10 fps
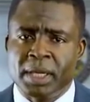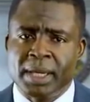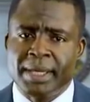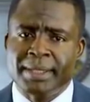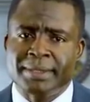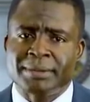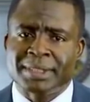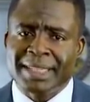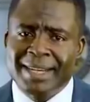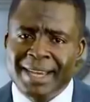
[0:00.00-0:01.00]
in
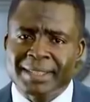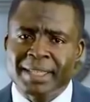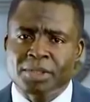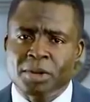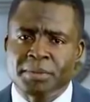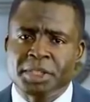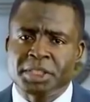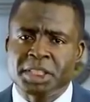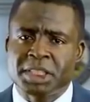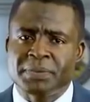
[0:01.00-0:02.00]
selected
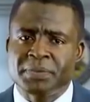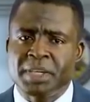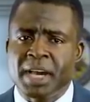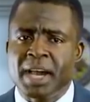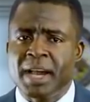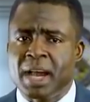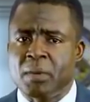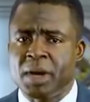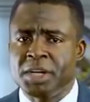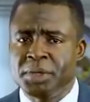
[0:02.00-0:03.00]
communities via
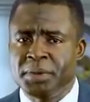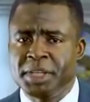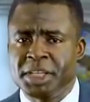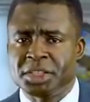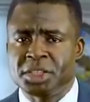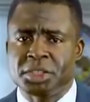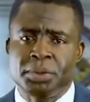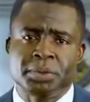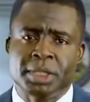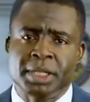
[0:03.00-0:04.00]
our newly
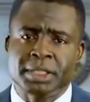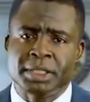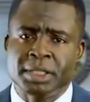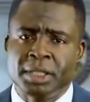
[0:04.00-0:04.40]
instituted